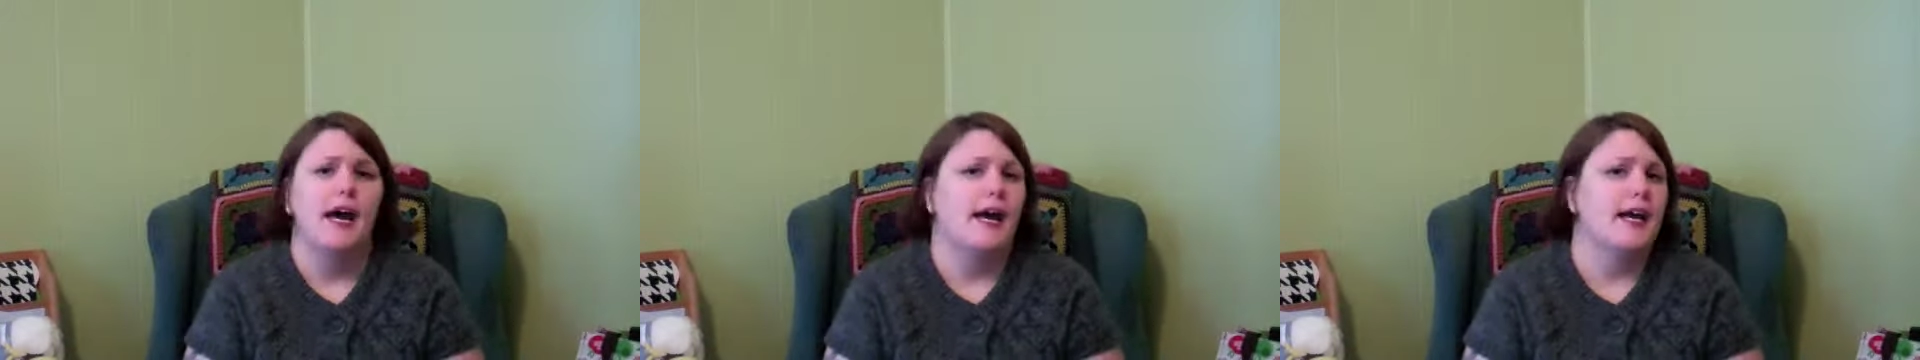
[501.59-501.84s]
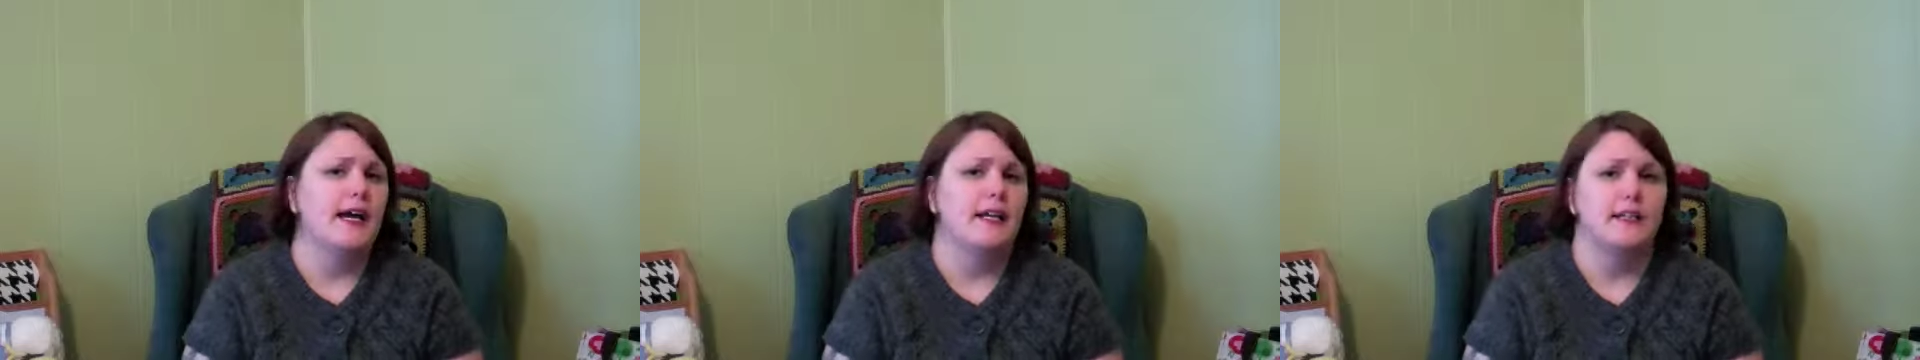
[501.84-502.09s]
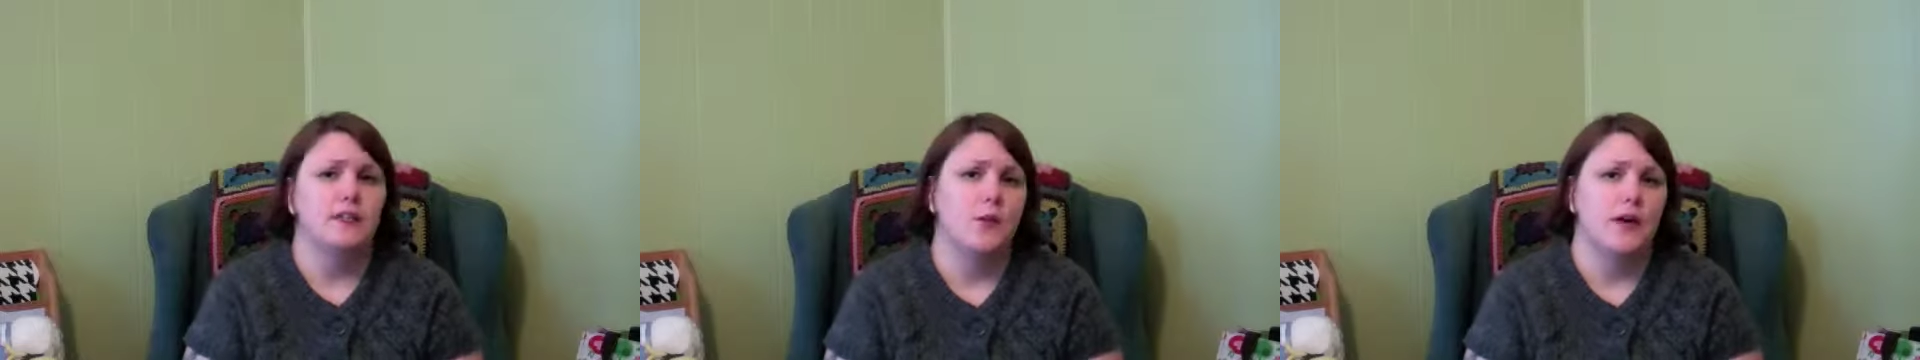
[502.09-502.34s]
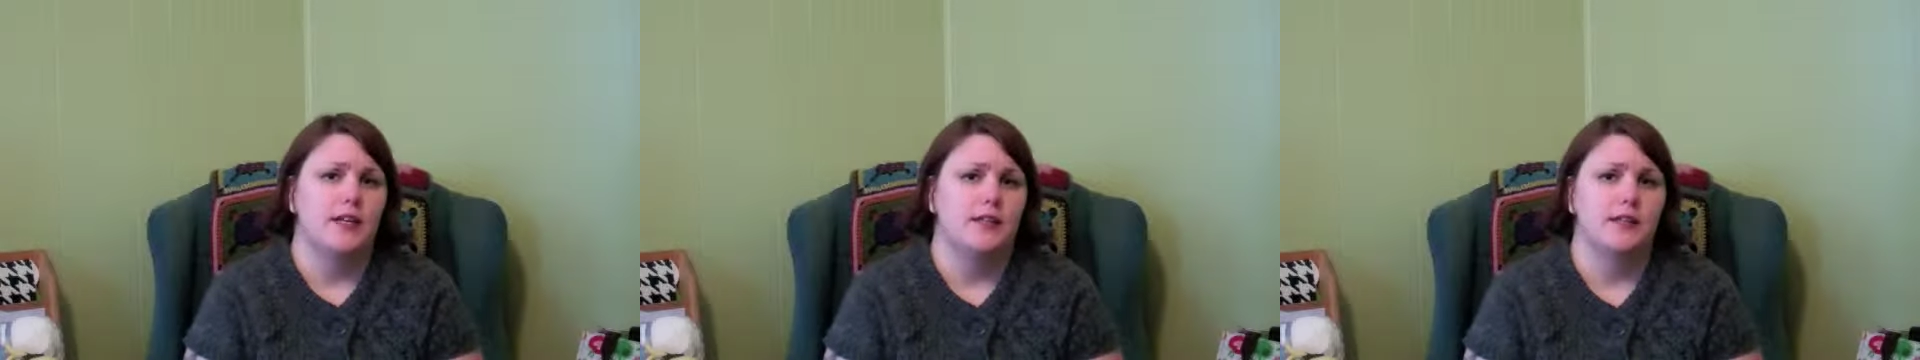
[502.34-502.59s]
I got a little
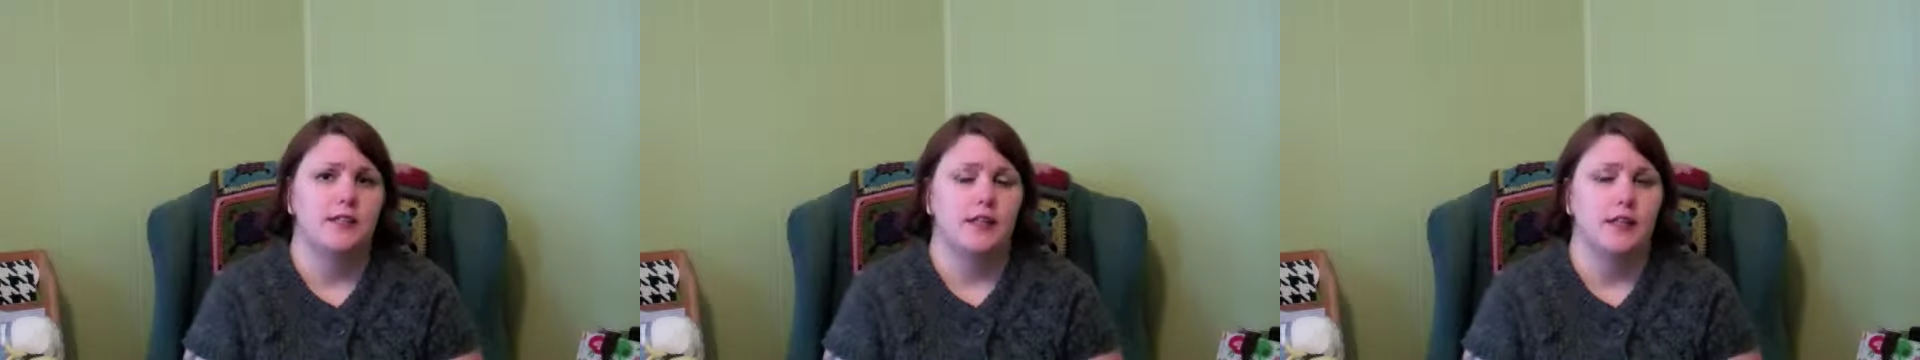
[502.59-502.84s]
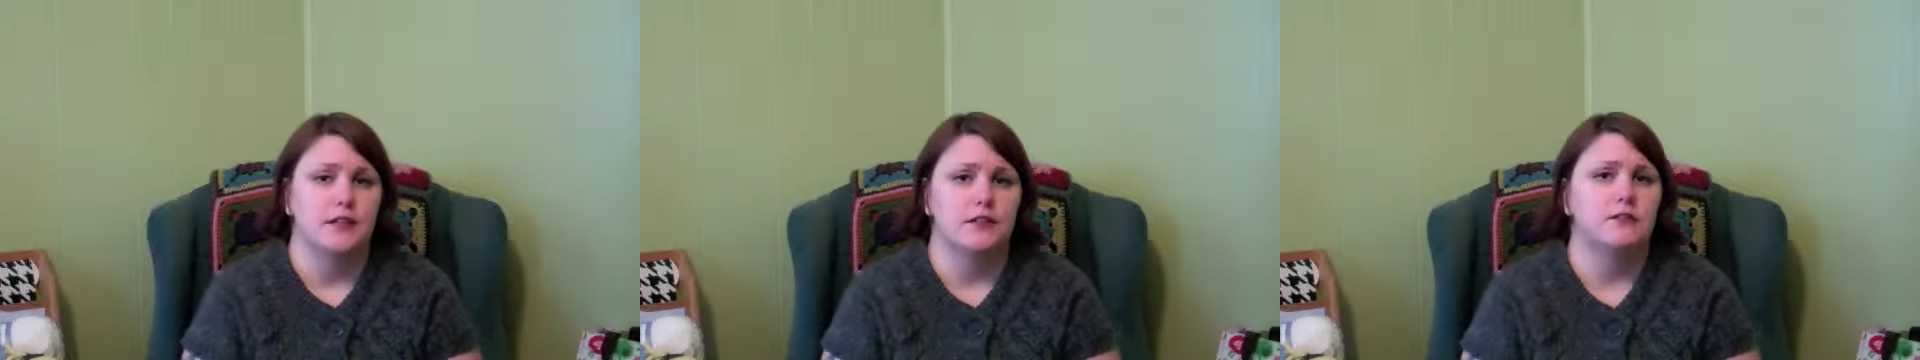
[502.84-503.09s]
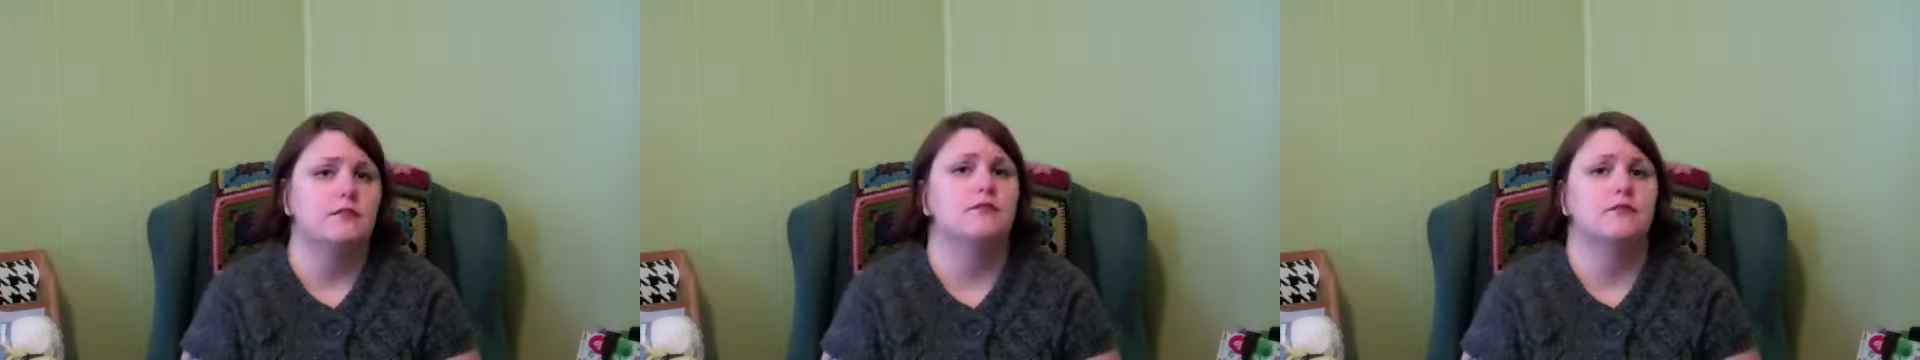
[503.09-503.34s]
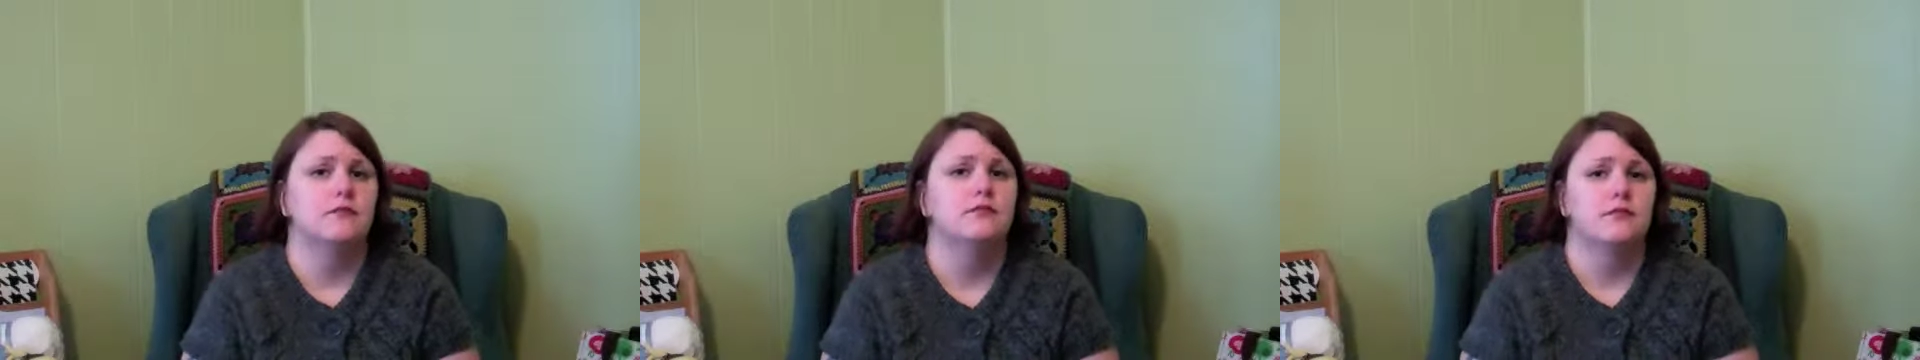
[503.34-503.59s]
ways to go.
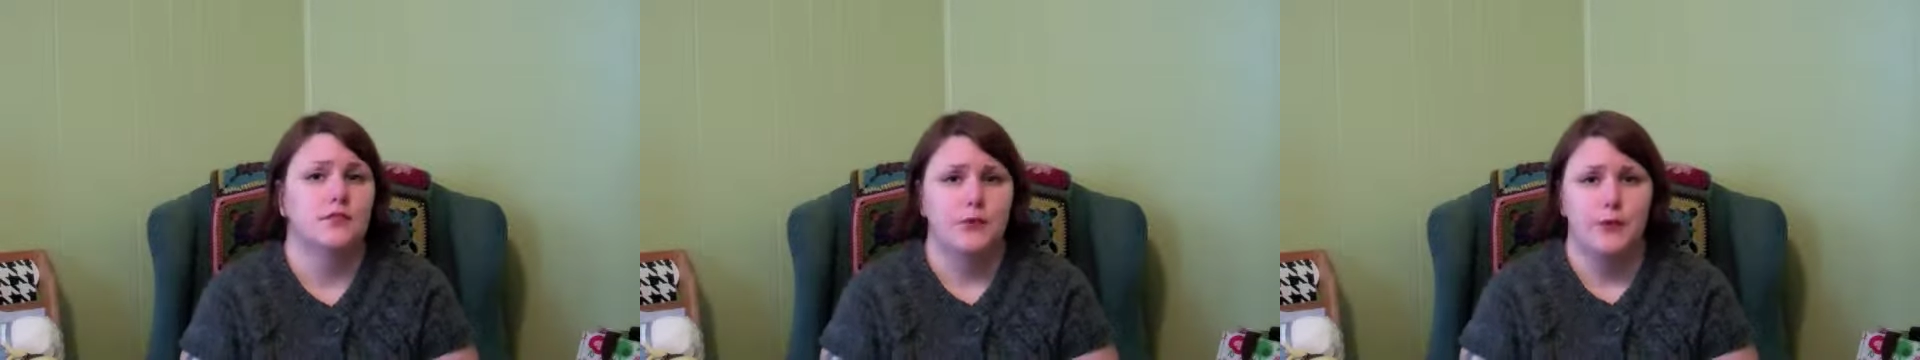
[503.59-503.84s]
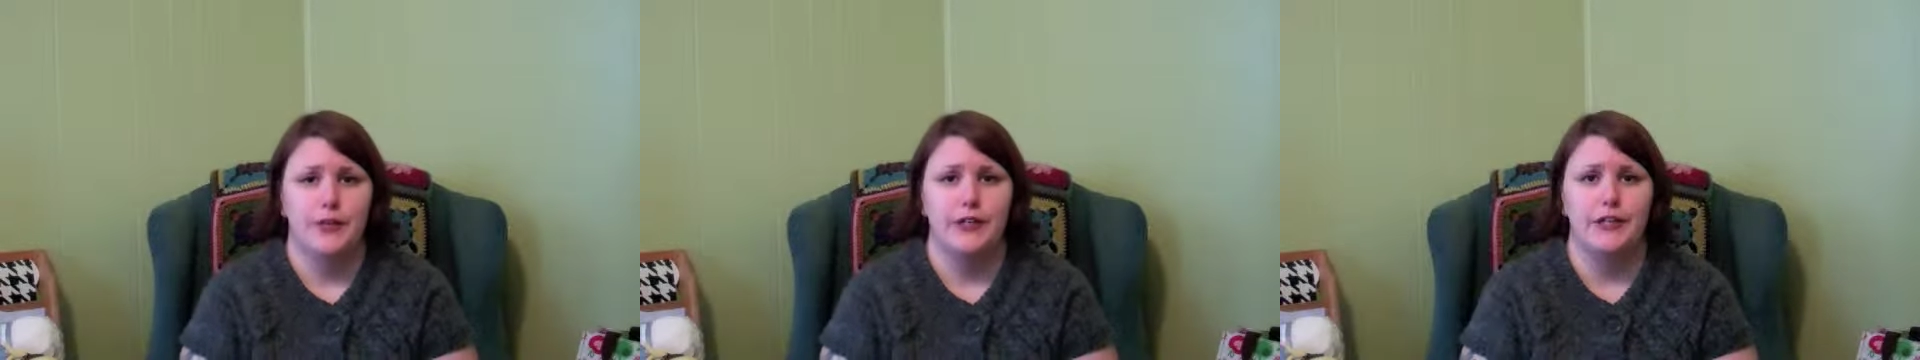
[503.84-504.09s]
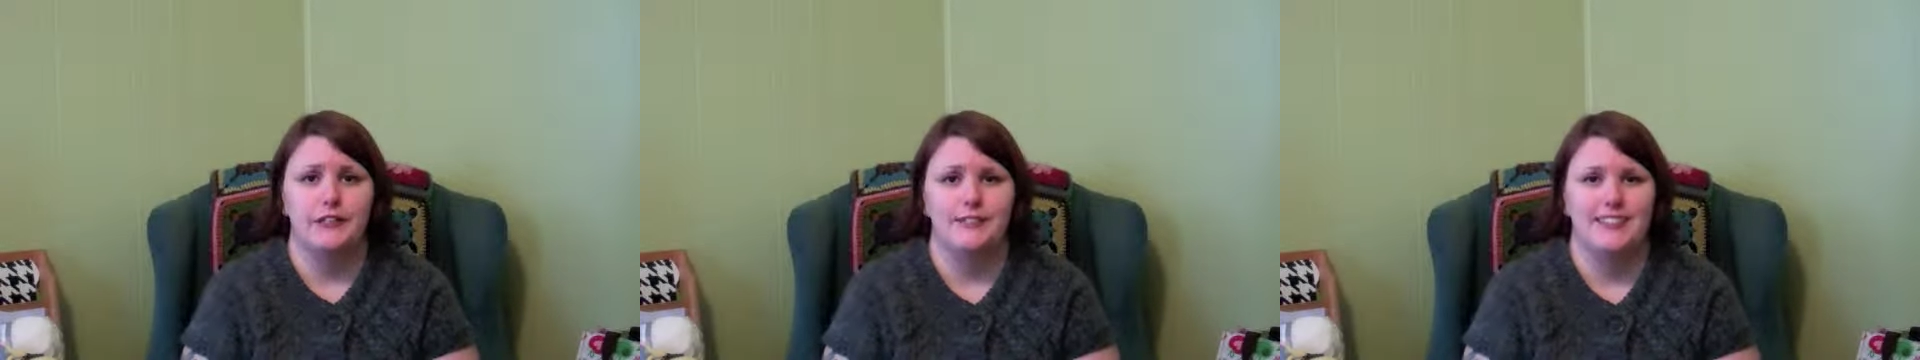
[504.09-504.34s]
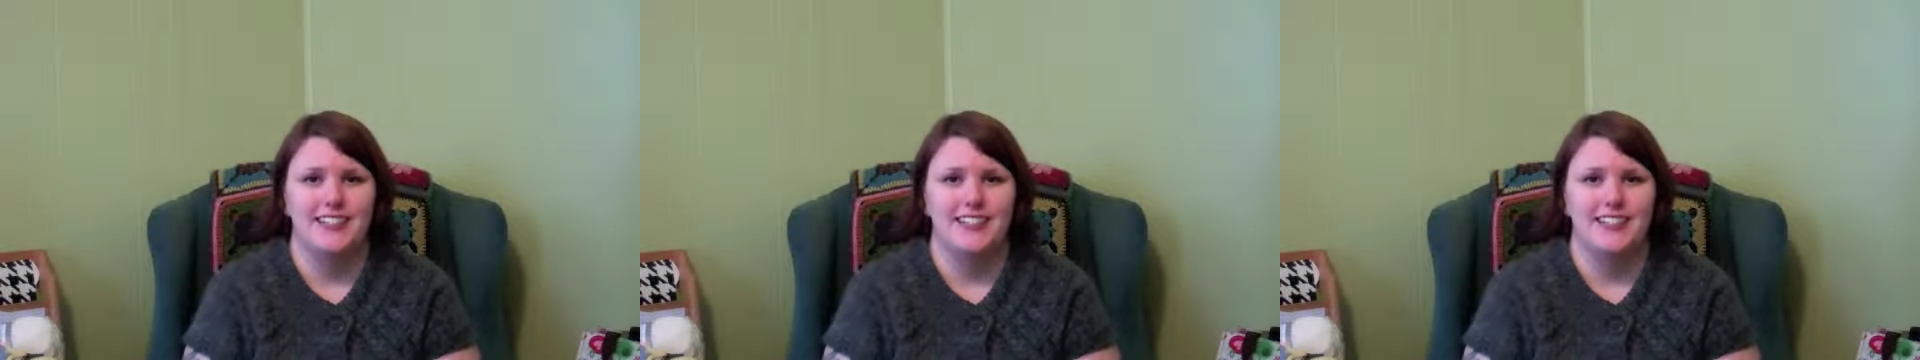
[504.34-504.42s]
So we're good.